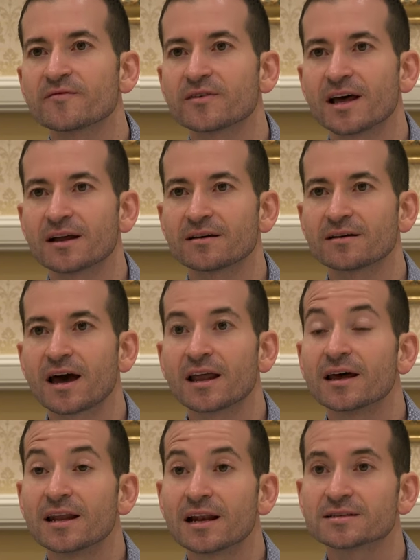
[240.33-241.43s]

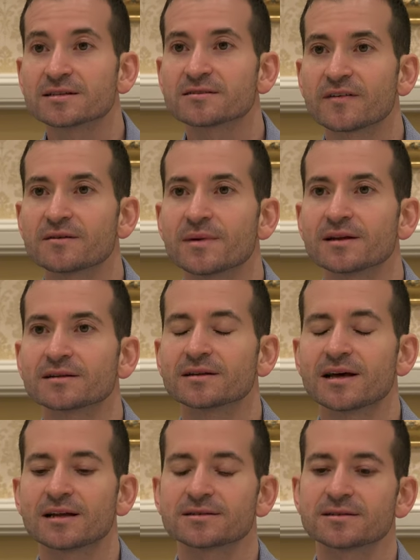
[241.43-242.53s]
fundamental
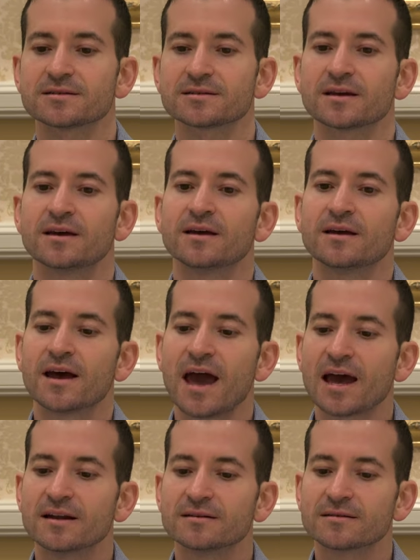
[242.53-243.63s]
analysis,
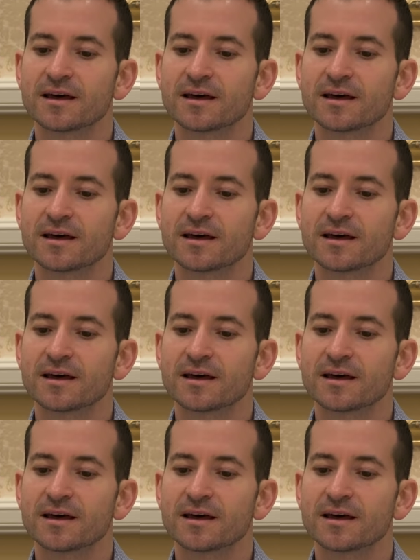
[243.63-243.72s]
and